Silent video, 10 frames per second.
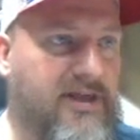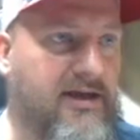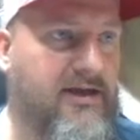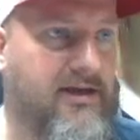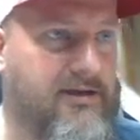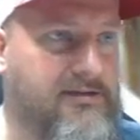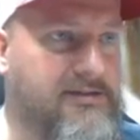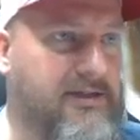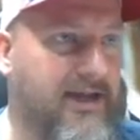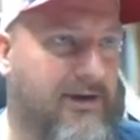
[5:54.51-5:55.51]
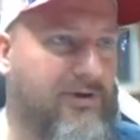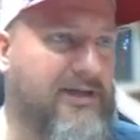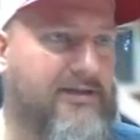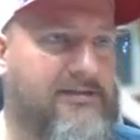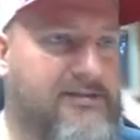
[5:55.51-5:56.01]
Hey, now we're
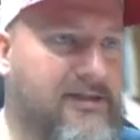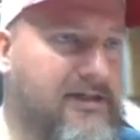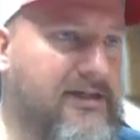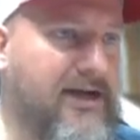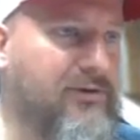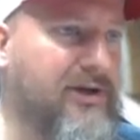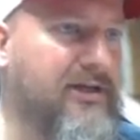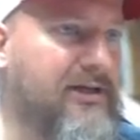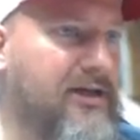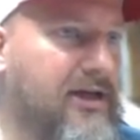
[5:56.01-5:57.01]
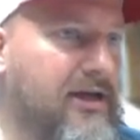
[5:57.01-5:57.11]
getting it. Now we're getting it.